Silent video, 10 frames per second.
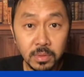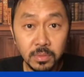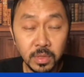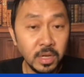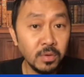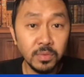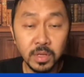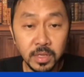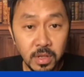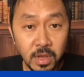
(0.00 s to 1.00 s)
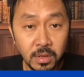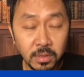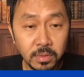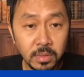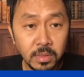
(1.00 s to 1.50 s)
We don't really
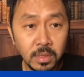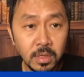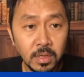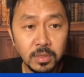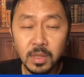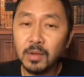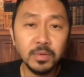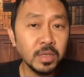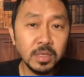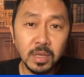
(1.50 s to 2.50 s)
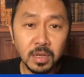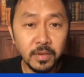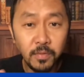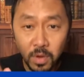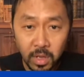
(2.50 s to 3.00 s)
know. Not with a study
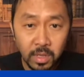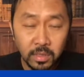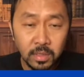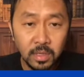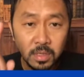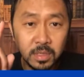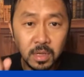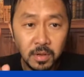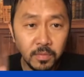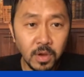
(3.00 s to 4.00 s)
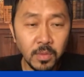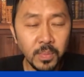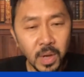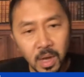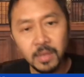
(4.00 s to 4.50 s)
of one. He's a study of one.
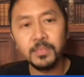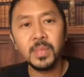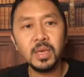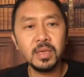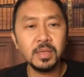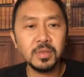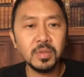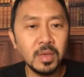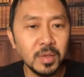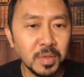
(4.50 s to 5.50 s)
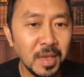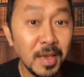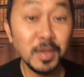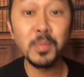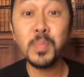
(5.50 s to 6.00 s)
But he gets this
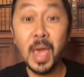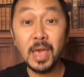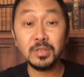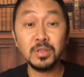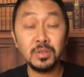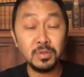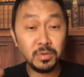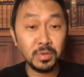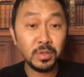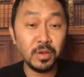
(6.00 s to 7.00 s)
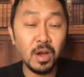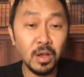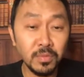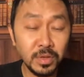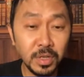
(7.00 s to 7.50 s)
compassionate use
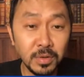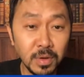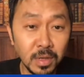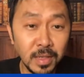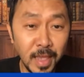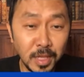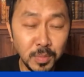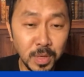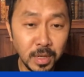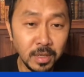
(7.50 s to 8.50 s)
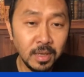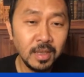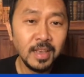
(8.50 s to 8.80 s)
on Regeneron antibody.